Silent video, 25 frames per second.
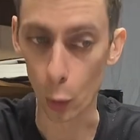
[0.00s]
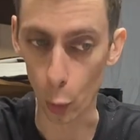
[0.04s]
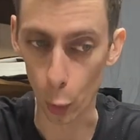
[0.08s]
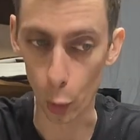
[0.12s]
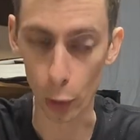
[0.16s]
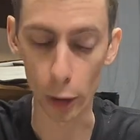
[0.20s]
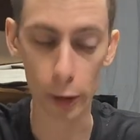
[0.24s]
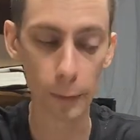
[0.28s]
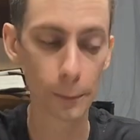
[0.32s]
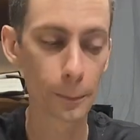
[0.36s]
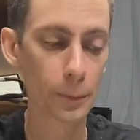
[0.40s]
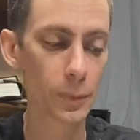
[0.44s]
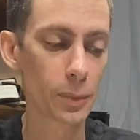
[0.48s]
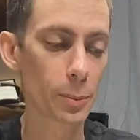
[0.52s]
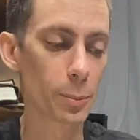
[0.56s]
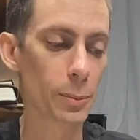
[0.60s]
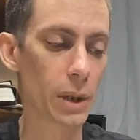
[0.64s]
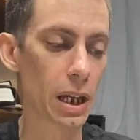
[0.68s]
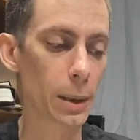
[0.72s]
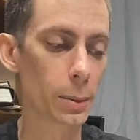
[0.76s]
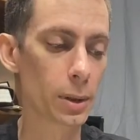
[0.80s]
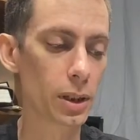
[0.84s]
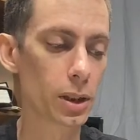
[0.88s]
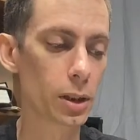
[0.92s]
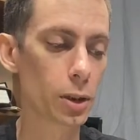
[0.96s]
or
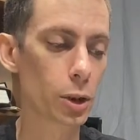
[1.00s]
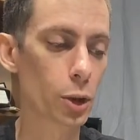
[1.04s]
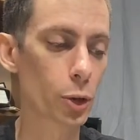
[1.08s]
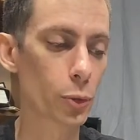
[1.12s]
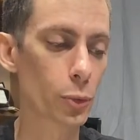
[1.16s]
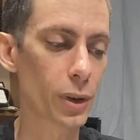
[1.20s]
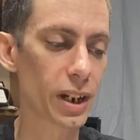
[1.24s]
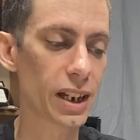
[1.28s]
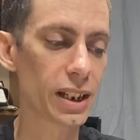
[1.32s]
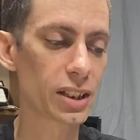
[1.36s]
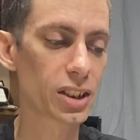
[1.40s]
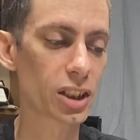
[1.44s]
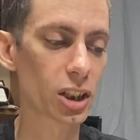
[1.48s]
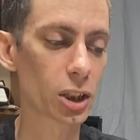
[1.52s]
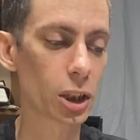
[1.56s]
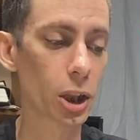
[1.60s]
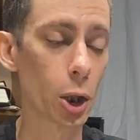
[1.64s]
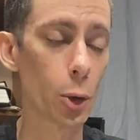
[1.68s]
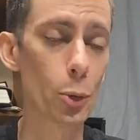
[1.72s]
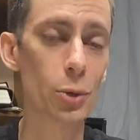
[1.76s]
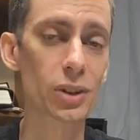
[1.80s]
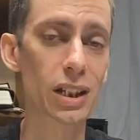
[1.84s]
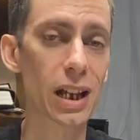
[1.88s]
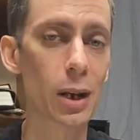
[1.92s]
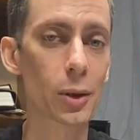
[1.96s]
maybe you're ready to
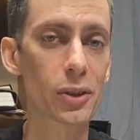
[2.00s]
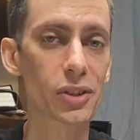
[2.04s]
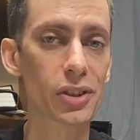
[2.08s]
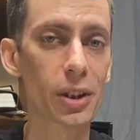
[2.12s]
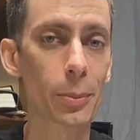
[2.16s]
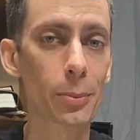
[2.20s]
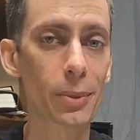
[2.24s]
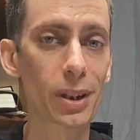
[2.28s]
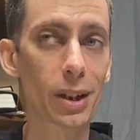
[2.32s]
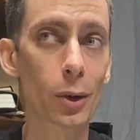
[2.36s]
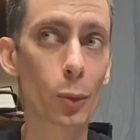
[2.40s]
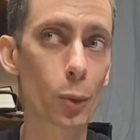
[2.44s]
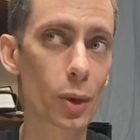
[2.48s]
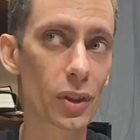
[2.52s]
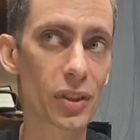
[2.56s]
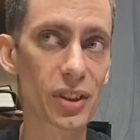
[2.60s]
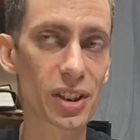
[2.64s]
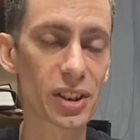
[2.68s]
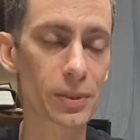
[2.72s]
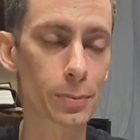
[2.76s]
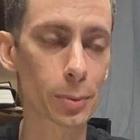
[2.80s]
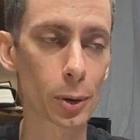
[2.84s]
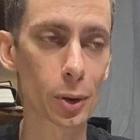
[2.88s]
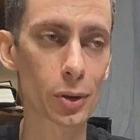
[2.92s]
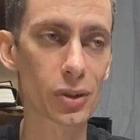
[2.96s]
close out something with
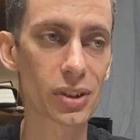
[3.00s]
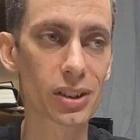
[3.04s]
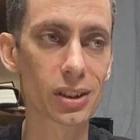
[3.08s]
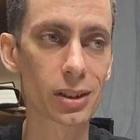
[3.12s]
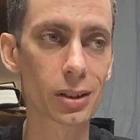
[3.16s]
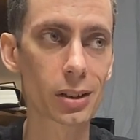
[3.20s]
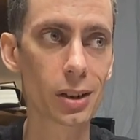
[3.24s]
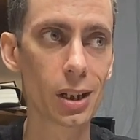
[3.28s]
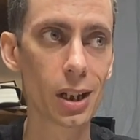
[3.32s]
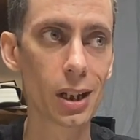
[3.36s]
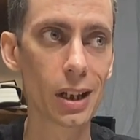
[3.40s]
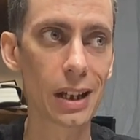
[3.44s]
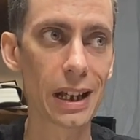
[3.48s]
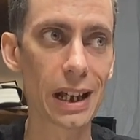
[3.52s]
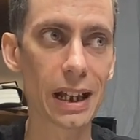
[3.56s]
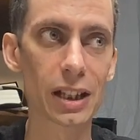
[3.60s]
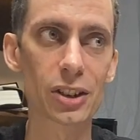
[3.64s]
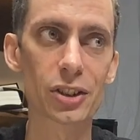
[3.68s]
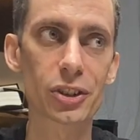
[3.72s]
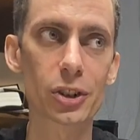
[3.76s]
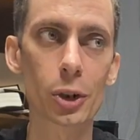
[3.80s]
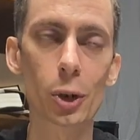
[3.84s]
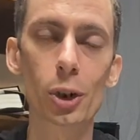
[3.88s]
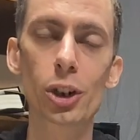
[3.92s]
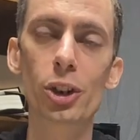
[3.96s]
this person
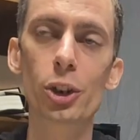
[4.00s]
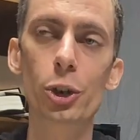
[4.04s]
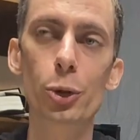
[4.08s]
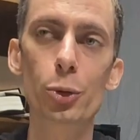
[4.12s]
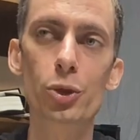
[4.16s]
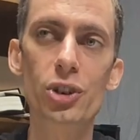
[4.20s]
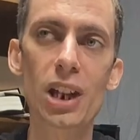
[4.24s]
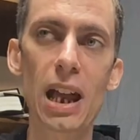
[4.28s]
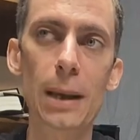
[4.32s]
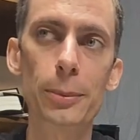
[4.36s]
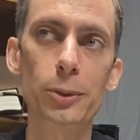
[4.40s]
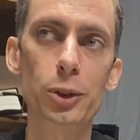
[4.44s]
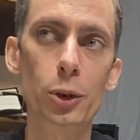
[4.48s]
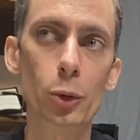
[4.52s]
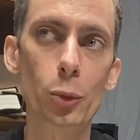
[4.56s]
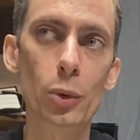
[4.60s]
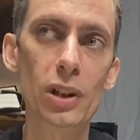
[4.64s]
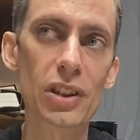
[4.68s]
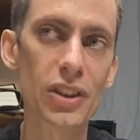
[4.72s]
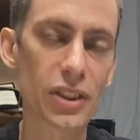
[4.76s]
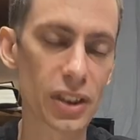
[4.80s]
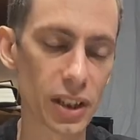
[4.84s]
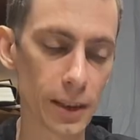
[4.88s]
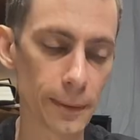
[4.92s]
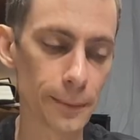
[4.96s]
and start a new chapter
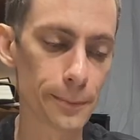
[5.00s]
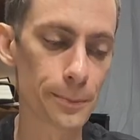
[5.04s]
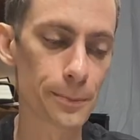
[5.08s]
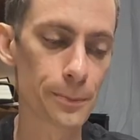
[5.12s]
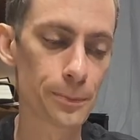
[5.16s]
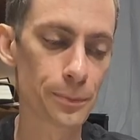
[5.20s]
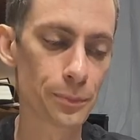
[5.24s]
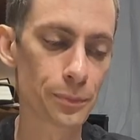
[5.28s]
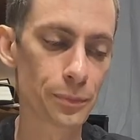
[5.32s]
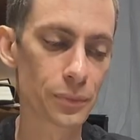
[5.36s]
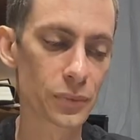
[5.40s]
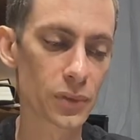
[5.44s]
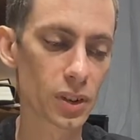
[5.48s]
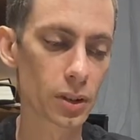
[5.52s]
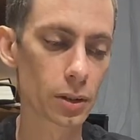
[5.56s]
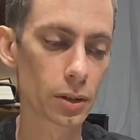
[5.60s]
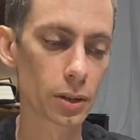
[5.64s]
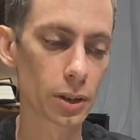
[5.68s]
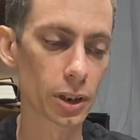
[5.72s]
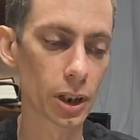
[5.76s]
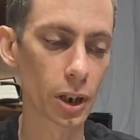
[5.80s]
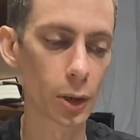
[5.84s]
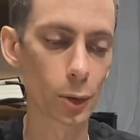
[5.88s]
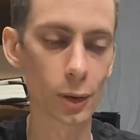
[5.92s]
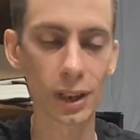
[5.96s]
with them.
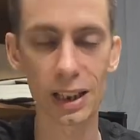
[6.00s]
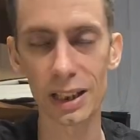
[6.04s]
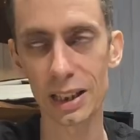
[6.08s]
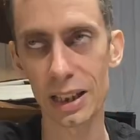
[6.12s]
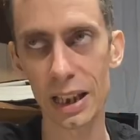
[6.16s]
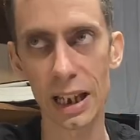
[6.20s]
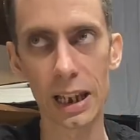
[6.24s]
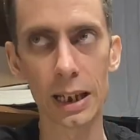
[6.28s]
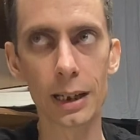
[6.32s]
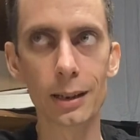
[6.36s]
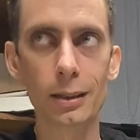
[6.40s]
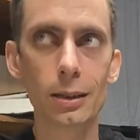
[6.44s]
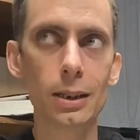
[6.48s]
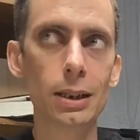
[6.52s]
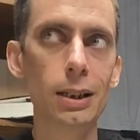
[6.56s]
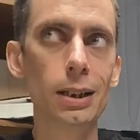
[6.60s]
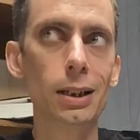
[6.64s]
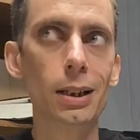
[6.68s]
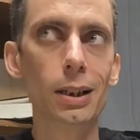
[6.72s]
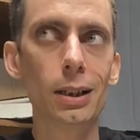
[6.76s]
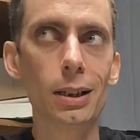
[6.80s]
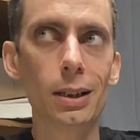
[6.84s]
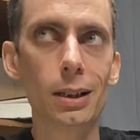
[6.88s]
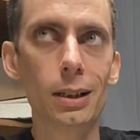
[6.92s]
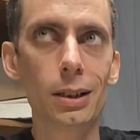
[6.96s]
You know, like, hey,
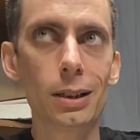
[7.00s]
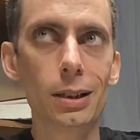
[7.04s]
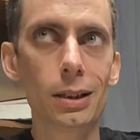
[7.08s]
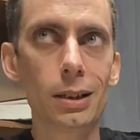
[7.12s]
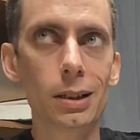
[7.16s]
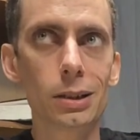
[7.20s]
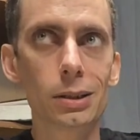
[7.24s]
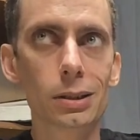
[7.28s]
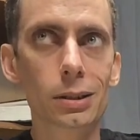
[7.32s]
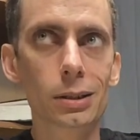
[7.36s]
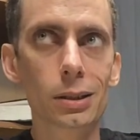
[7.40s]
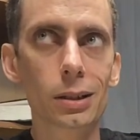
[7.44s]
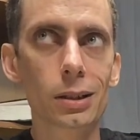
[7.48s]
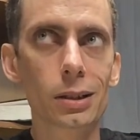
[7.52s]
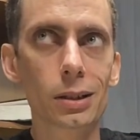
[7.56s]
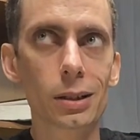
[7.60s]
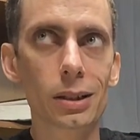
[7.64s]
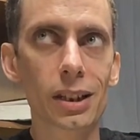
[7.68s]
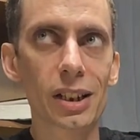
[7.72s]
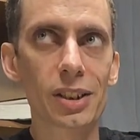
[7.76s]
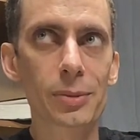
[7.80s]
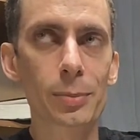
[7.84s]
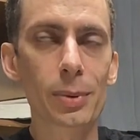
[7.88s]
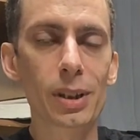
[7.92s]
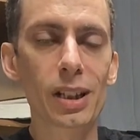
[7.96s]

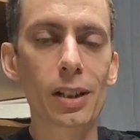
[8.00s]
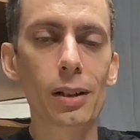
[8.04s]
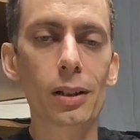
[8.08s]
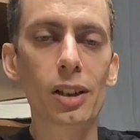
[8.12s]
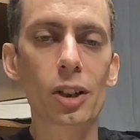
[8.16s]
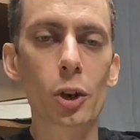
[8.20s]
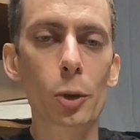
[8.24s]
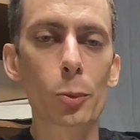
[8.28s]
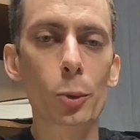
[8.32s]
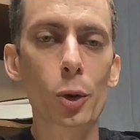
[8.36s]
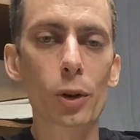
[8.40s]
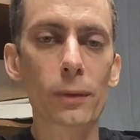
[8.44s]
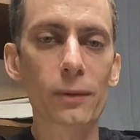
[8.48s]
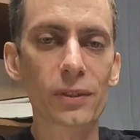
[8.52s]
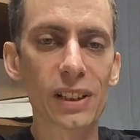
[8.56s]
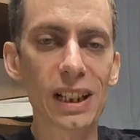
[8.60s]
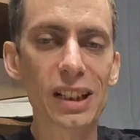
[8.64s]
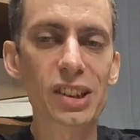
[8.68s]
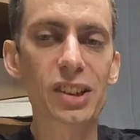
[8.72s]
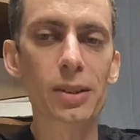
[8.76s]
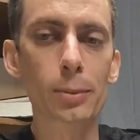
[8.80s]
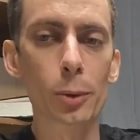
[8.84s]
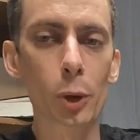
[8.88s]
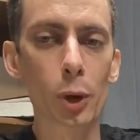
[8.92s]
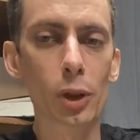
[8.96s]
let's be a little more
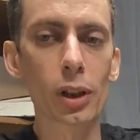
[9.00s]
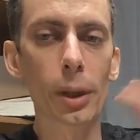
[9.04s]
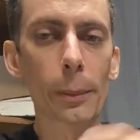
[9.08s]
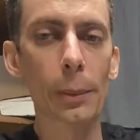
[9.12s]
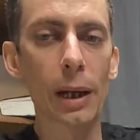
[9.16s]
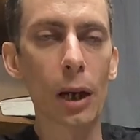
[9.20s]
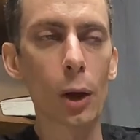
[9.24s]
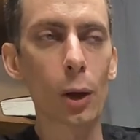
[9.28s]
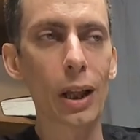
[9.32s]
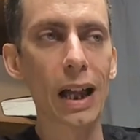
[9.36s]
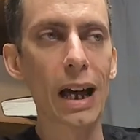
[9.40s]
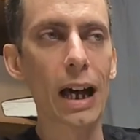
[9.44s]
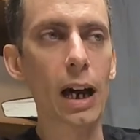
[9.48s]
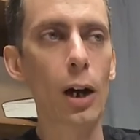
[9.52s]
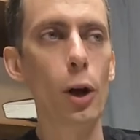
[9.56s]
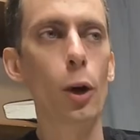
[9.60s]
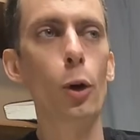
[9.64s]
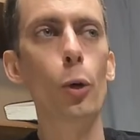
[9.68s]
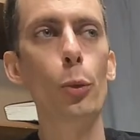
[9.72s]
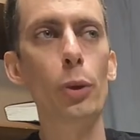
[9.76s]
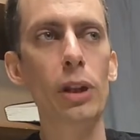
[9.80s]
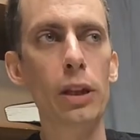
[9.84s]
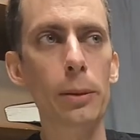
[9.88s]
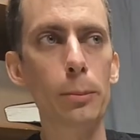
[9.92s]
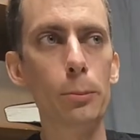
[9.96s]
flexible about
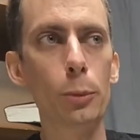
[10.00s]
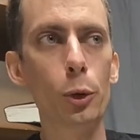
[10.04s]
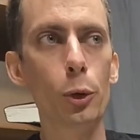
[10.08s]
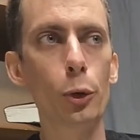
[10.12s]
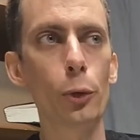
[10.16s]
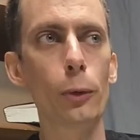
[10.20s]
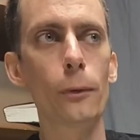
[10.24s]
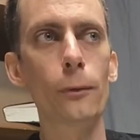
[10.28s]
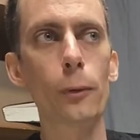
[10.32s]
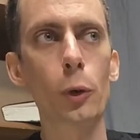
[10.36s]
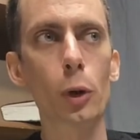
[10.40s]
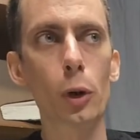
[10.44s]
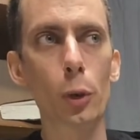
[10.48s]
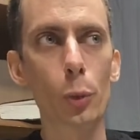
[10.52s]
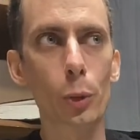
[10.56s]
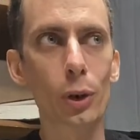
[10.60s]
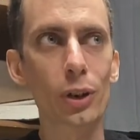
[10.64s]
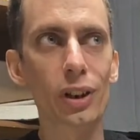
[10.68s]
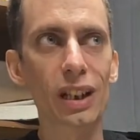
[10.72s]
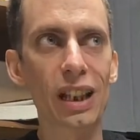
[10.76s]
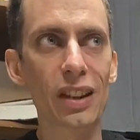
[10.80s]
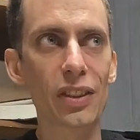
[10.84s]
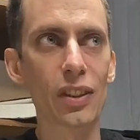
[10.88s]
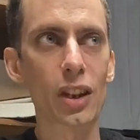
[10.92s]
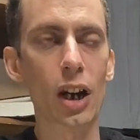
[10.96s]
how we move
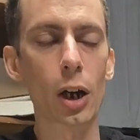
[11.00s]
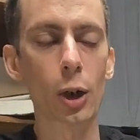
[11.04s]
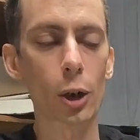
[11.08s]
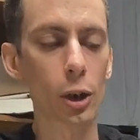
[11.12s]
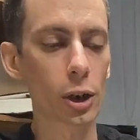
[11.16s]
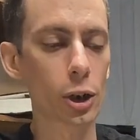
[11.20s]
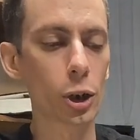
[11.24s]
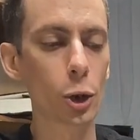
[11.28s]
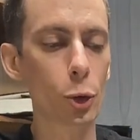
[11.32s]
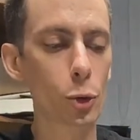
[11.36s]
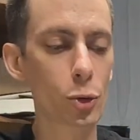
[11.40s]
forward in our